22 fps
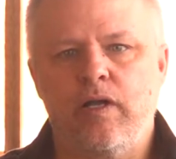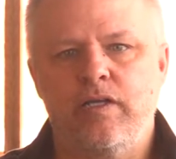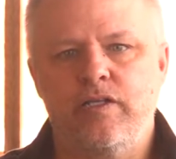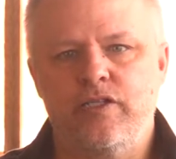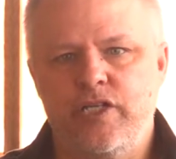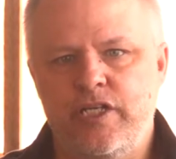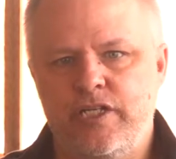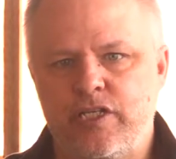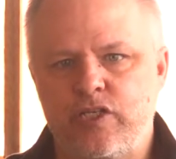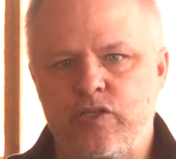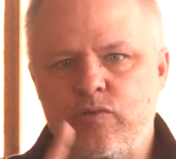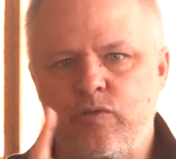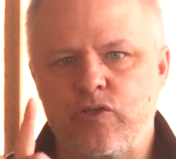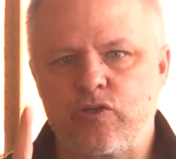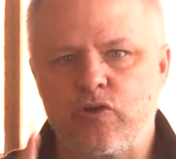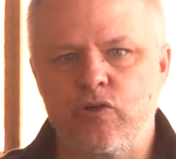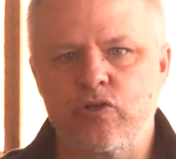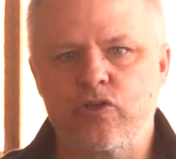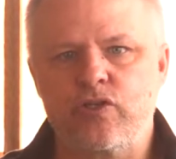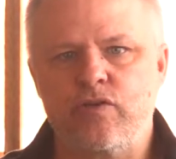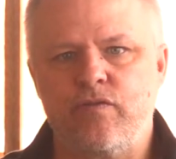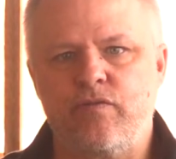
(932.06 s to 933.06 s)
and Jesus was
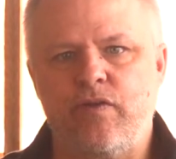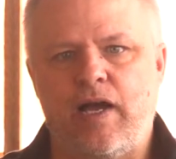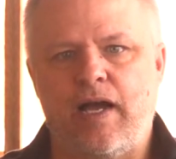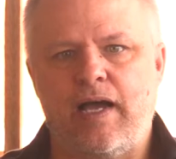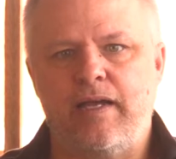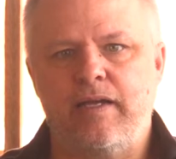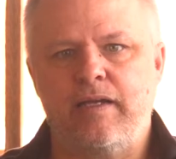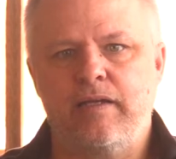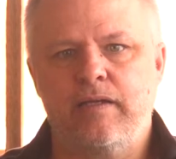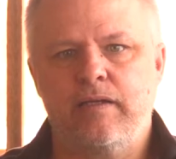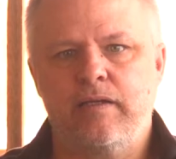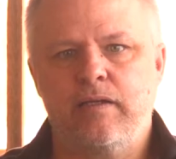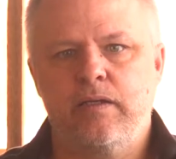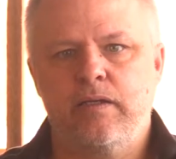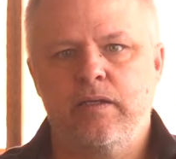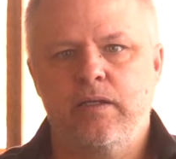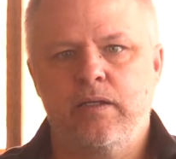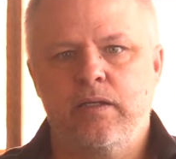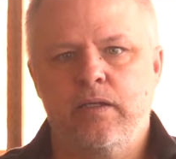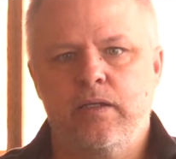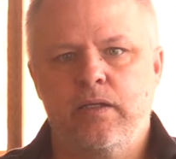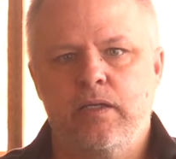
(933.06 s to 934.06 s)
crucified
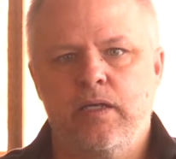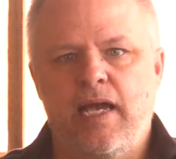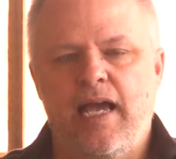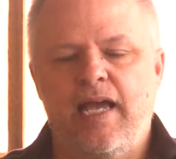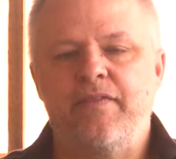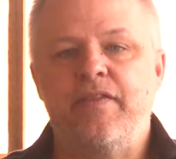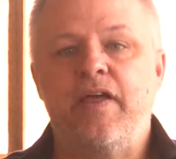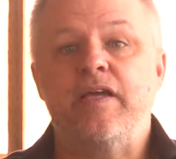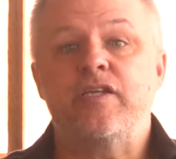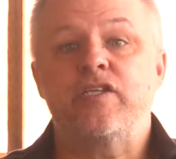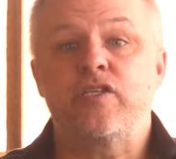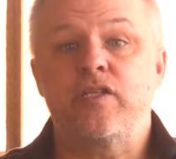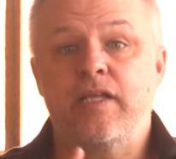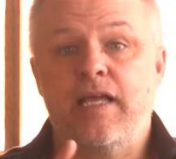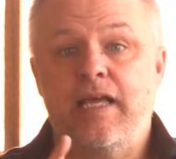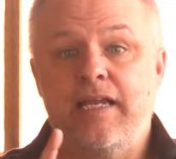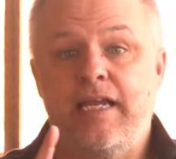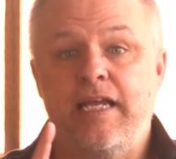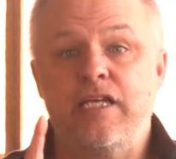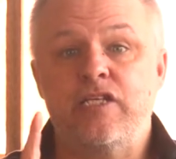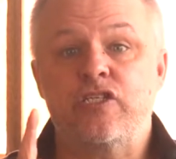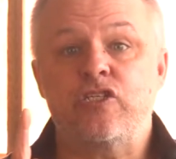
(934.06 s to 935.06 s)
and
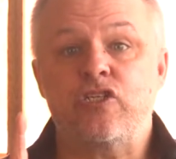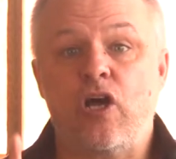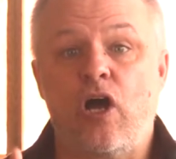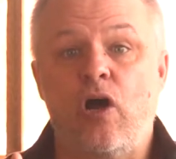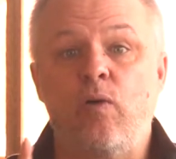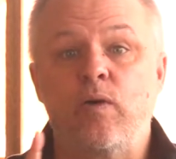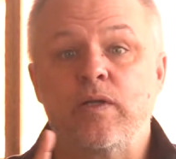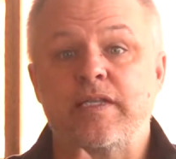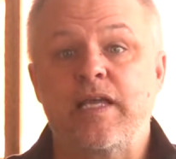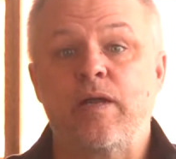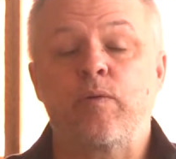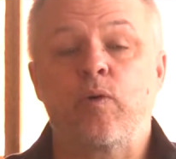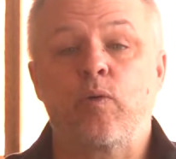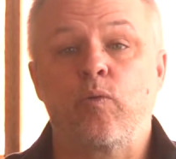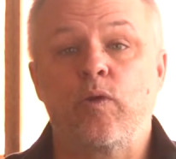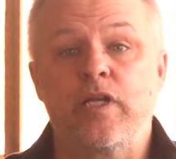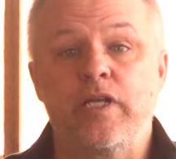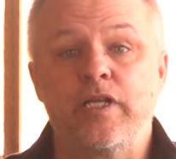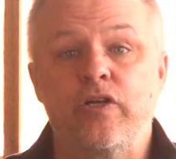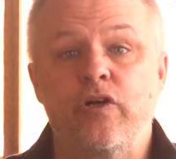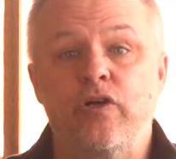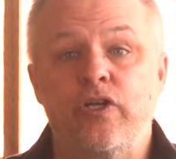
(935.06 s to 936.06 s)
he saw what they were
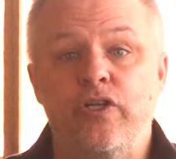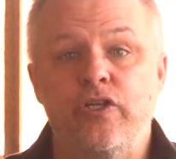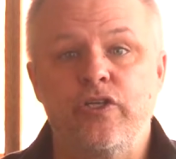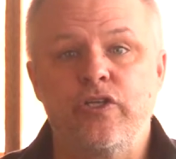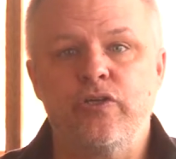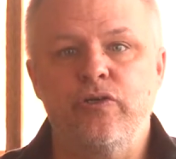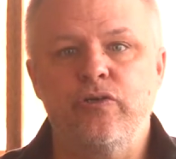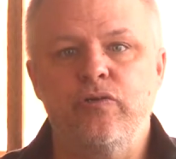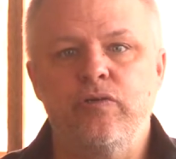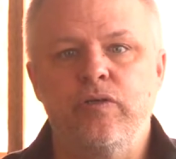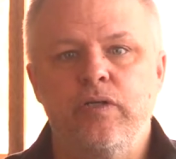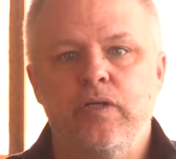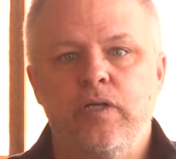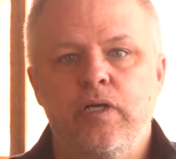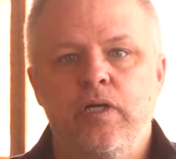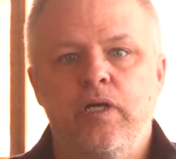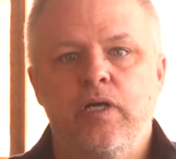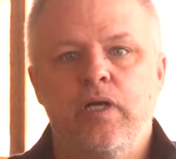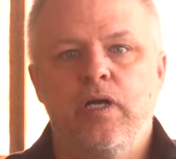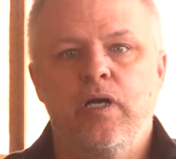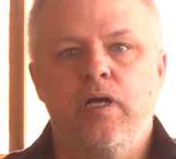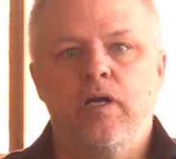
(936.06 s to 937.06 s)
really going to do
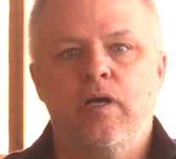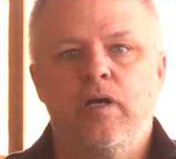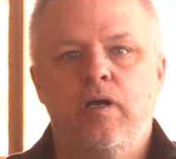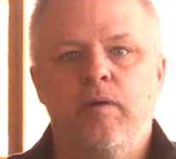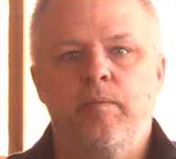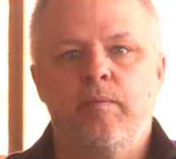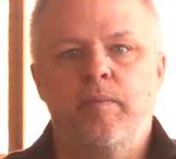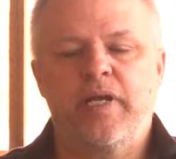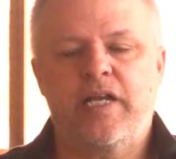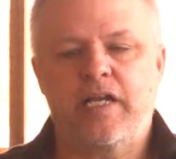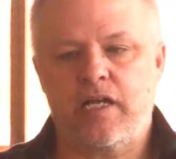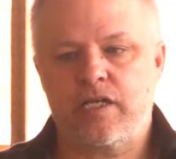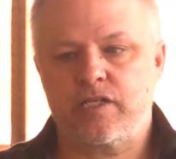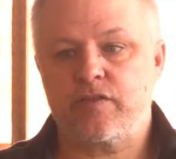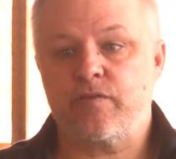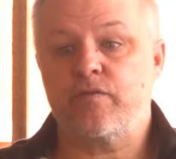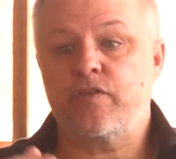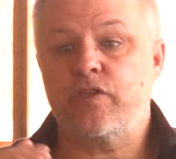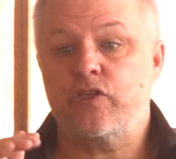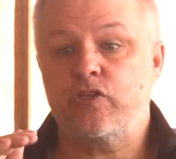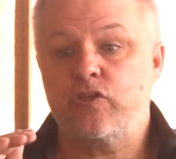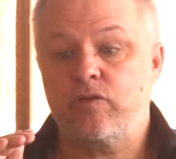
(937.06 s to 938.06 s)
because